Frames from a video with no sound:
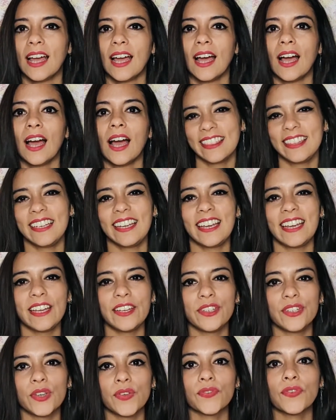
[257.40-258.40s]
At the
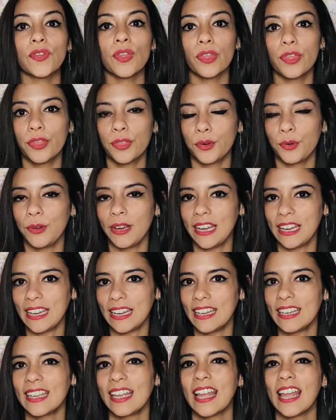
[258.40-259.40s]
age of
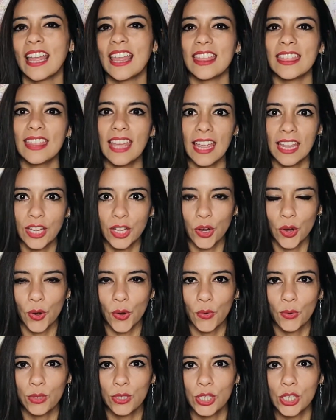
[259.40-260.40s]
3, they
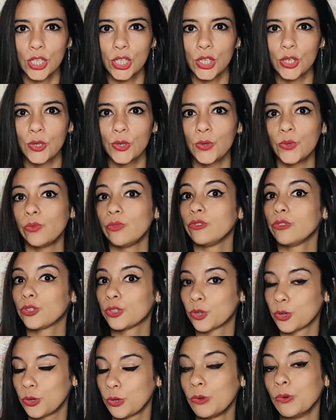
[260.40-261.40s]
go to
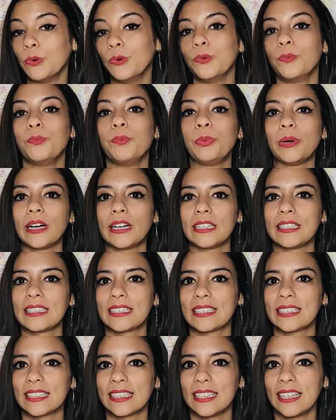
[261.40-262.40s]
school,
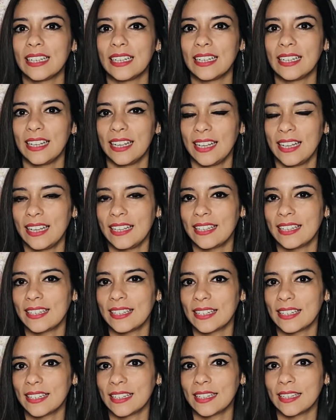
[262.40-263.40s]
but
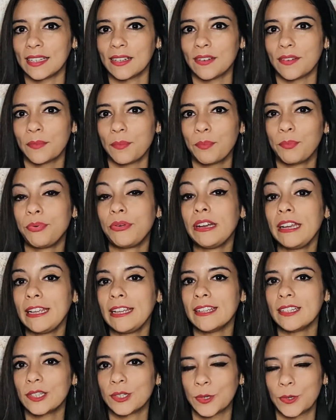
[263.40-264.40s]
it's a
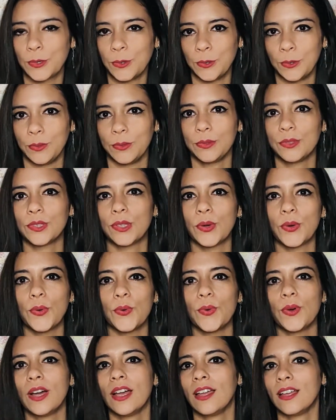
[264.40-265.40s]
preschool,
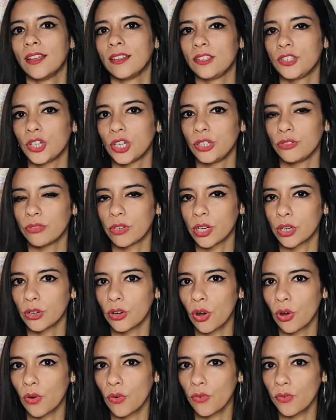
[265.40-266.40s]
so children
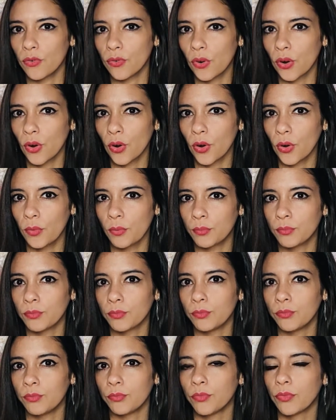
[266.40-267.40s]
go
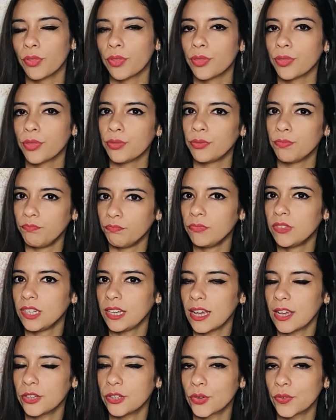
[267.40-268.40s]
from
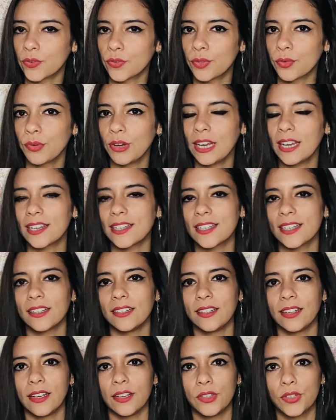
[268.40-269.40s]
the age of 3 until
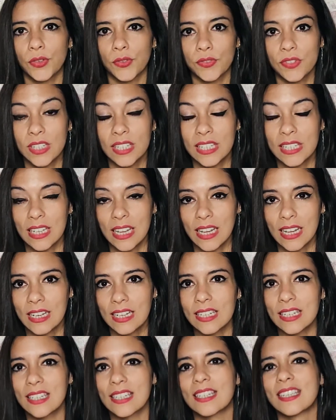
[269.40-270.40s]
the age of
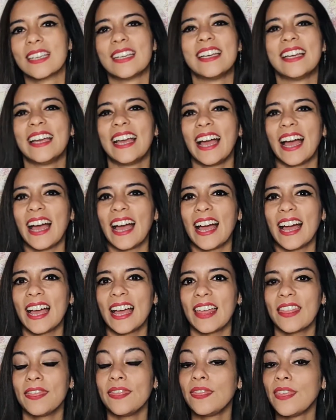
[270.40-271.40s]
6,
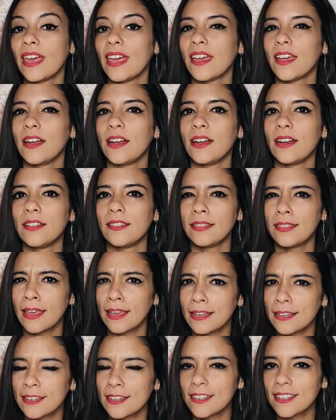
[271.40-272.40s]
and there
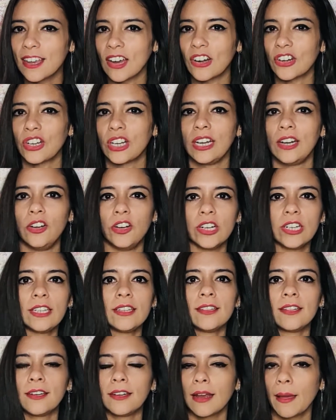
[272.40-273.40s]
they start
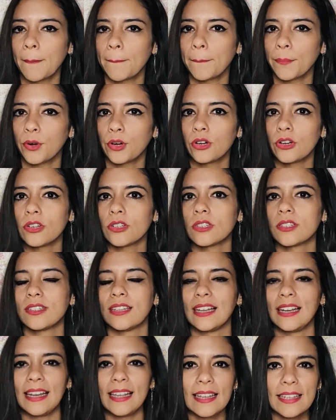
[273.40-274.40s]
learning the numbers,
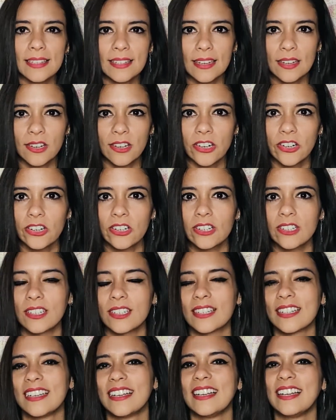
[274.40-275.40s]
the
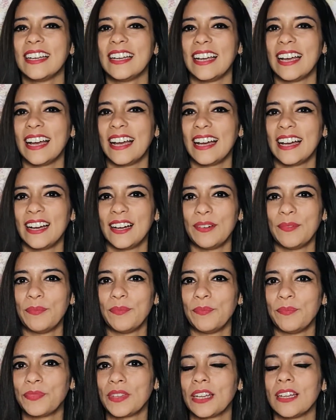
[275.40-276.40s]
letters,
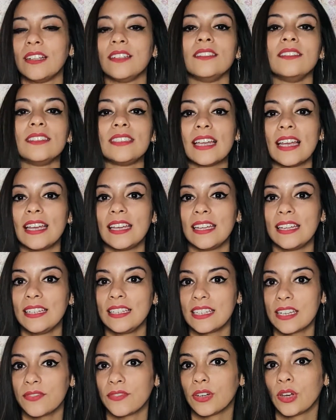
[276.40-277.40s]
and they
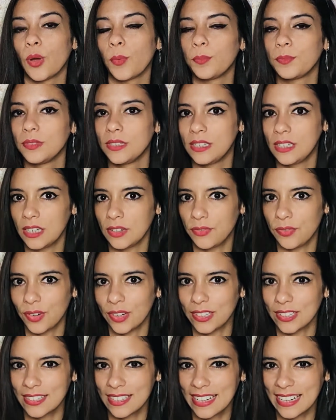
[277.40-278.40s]
develop
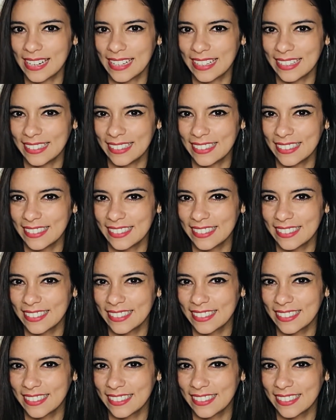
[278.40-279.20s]
different skills.